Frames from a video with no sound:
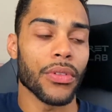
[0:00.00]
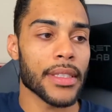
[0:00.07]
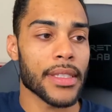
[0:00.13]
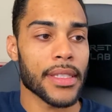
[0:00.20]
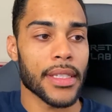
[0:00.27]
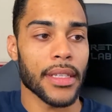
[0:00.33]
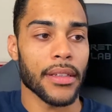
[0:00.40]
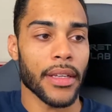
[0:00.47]

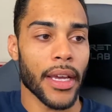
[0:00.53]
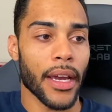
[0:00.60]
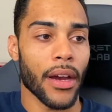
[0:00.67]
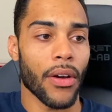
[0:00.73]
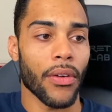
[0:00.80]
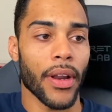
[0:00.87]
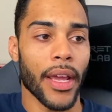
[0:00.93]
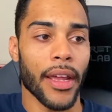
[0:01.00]
sit
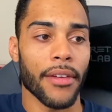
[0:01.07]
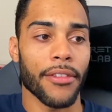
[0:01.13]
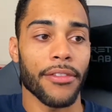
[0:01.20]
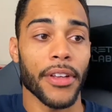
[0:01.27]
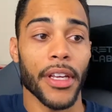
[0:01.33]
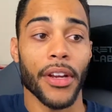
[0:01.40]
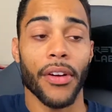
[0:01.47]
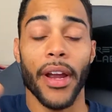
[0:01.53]
down and
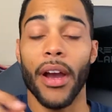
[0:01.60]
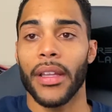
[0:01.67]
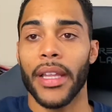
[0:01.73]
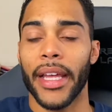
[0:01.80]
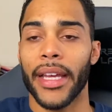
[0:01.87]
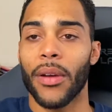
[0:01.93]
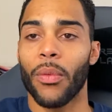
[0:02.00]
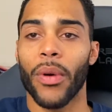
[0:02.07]
figure out,
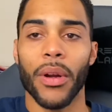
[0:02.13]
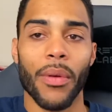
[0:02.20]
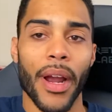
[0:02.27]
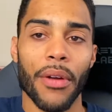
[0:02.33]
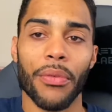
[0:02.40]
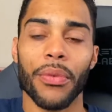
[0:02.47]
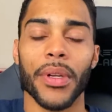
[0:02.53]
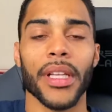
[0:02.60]
like, what do I
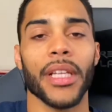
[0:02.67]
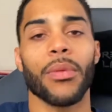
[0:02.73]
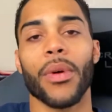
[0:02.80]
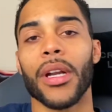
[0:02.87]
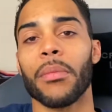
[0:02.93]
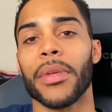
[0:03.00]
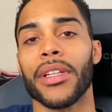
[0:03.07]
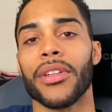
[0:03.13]
really
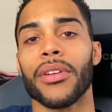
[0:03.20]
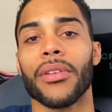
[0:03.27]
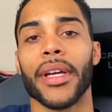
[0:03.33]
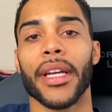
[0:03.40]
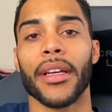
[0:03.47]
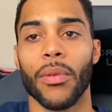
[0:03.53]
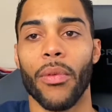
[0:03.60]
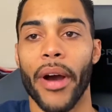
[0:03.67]
want to be
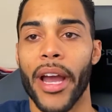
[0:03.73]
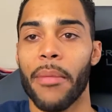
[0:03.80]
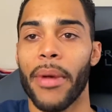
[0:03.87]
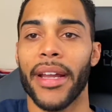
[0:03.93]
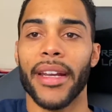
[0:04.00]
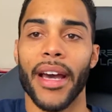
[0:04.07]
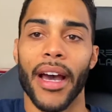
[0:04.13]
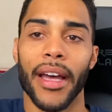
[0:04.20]
doing? Why am
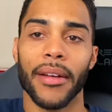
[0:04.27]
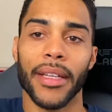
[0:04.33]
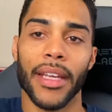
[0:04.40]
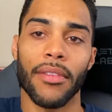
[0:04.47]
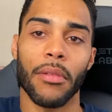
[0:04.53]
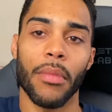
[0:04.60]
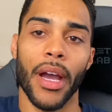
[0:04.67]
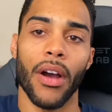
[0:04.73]
I not
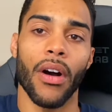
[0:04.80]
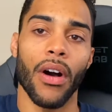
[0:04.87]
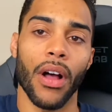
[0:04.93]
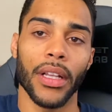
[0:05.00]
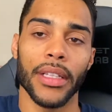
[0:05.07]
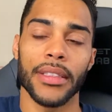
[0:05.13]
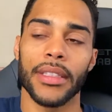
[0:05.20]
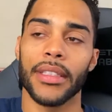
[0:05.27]
giving my
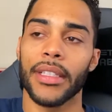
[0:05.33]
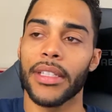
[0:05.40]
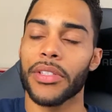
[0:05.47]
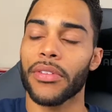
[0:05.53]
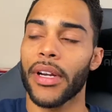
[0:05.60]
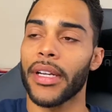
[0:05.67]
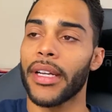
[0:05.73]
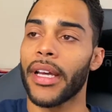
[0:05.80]
all into
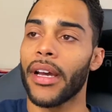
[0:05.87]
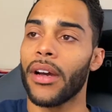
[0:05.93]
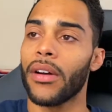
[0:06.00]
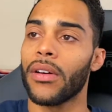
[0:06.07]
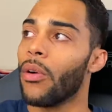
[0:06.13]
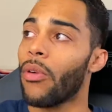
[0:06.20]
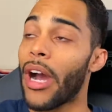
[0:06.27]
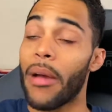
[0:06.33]
this right
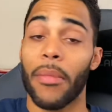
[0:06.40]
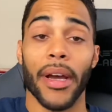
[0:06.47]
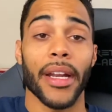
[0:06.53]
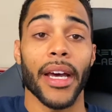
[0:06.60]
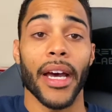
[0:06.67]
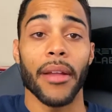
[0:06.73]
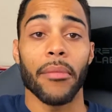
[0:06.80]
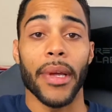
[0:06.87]
now? Why am I
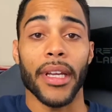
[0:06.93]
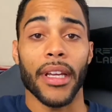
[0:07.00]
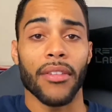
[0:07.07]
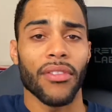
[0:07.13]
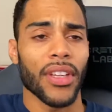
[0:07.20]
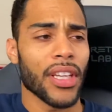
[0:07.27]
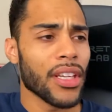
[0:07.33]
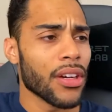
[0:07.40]
not
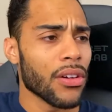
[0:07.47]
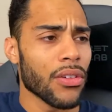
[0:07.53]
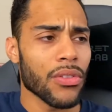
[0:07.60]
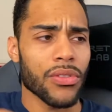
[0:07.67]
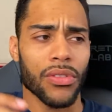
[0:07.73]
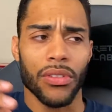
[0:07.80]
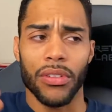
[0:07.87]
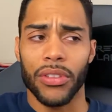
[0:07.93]
making
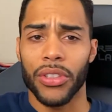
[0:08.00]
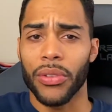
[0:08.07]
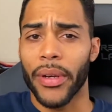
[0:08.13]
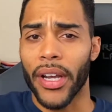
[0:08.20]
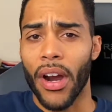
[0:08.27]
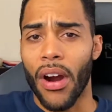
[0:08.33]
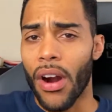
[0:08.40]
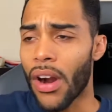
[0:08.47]
videos or
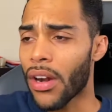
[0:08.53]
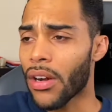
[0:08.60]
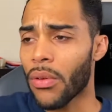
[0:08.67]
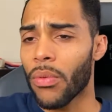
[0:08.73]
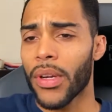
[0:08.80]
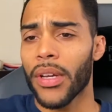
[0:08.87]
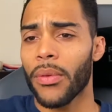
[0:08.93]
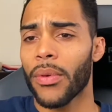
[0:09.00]
doing art, or
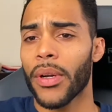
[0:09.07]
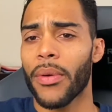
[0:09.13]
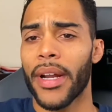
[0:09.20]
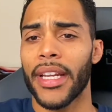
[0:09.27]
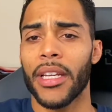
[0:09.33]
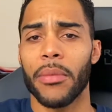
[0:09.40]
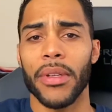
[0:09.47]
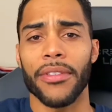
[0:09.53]
what do I
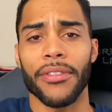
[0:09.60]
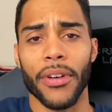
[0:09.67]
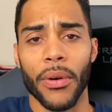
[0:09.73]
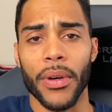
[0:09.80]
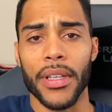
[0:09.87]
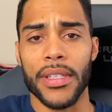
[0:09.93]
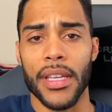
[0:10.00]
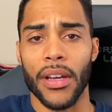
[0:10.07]
need to be
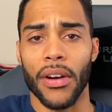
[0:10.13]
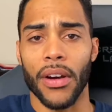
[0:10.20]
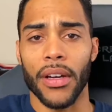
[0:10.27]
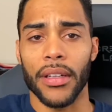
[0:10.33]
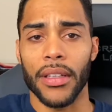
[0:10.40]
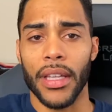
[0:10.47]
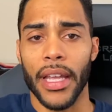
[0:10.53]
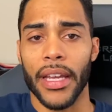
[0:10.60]
focusing
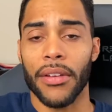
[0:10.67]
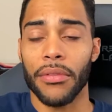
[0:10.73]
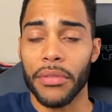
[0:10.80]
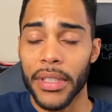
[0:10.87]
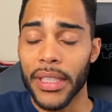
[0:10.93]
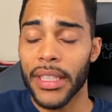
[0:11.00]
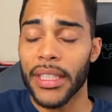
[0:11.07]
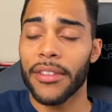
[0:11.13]
on? Like,
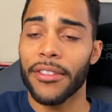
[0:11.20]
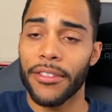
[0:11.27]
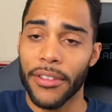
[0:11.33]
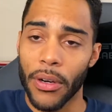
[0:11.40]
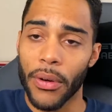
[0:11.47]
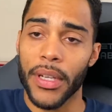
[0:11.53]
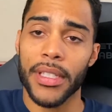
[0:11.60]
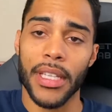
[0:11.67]
really
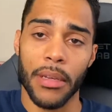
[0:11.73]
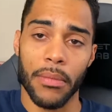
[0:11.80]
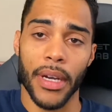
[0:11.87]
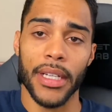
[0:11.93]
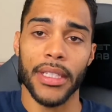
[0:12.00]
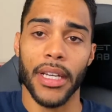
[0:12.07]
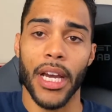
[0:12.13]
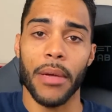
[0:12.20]
focusing my time